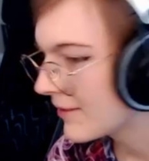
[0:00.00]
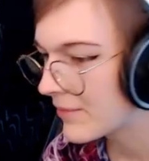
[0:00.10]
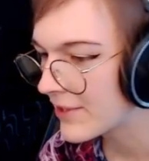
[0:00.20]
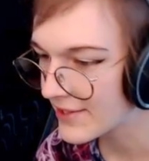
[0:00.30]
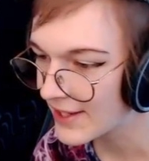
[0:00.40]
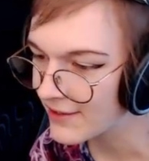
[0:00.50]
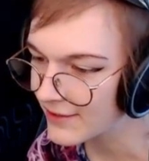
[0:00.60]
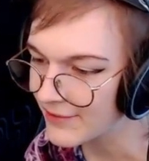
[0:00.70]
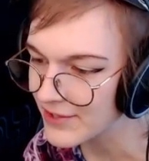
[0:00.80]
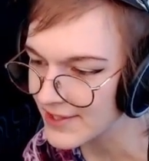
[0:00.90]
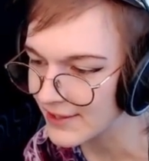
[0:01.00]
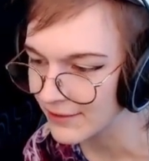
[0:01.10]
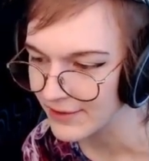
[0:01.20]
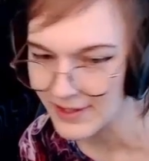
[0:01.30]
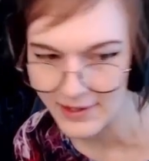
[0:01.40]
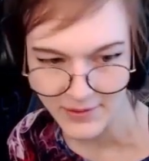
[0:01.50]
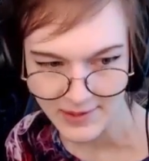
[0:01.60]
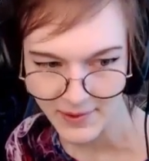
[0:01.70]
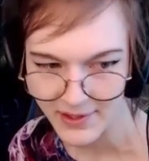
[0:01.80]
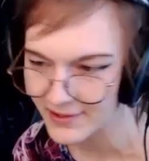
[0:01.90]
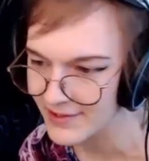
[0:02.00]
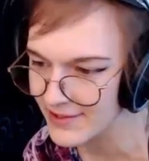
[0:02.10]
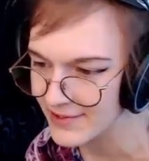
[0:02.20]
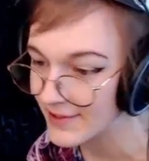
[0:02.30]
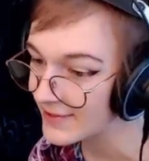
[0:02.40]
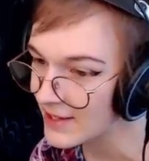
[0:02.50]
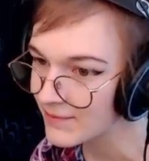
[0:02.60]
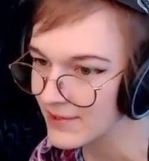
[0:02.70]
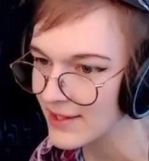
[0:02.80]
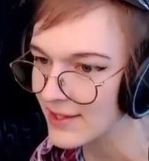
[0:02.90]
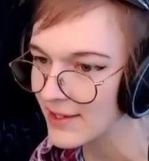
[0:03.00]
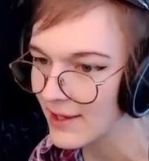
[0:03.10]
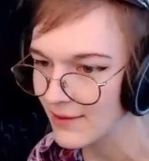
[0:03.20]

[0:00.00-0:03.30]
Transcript: Because now every single thing that we spawn is just the same thing,